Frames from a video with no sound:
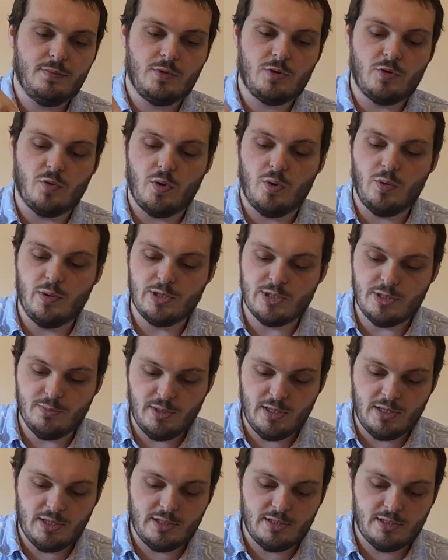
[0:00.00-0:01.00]
throw in some
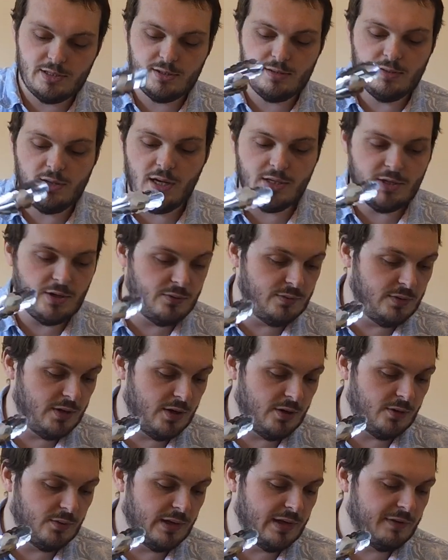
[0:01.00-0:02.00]
ice. I don't
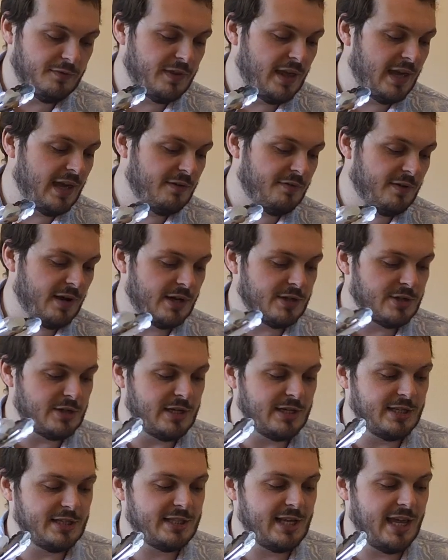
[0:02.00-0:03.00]
know if they ever
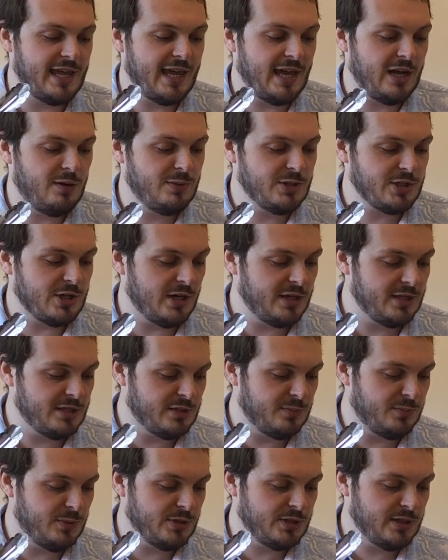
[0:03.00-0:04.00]
actually say how much ice
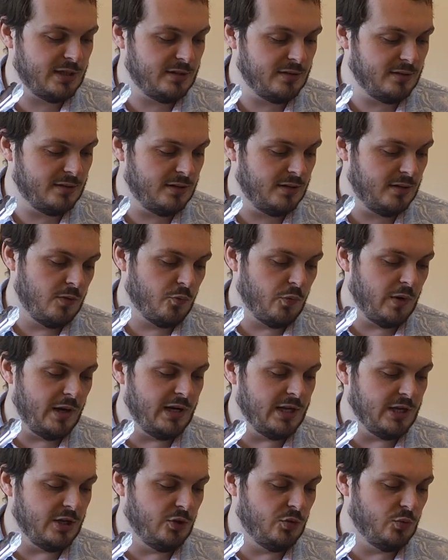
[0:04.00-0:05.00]
to put in.
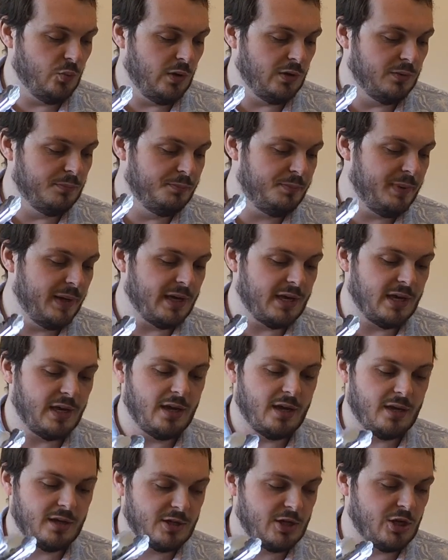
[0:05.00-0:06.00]
Really, you'd want
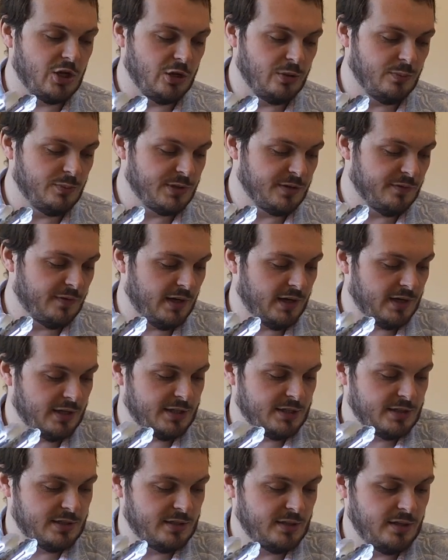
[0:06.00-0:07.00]
bigger cubes of
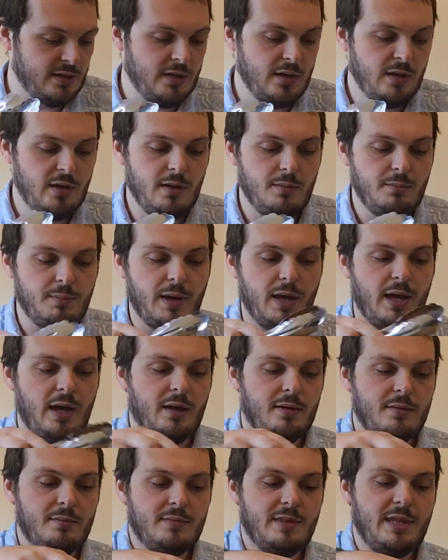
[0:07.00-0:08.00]
ice,
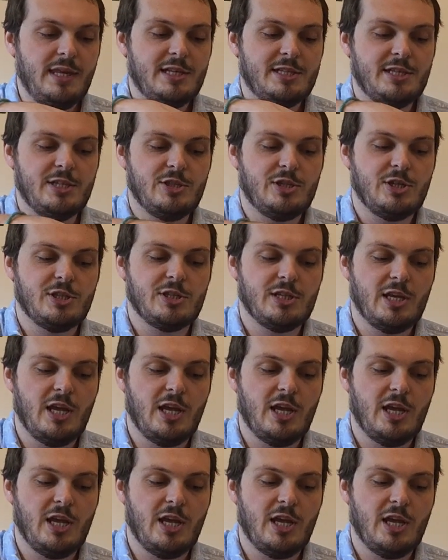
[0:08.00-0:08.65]
but this is just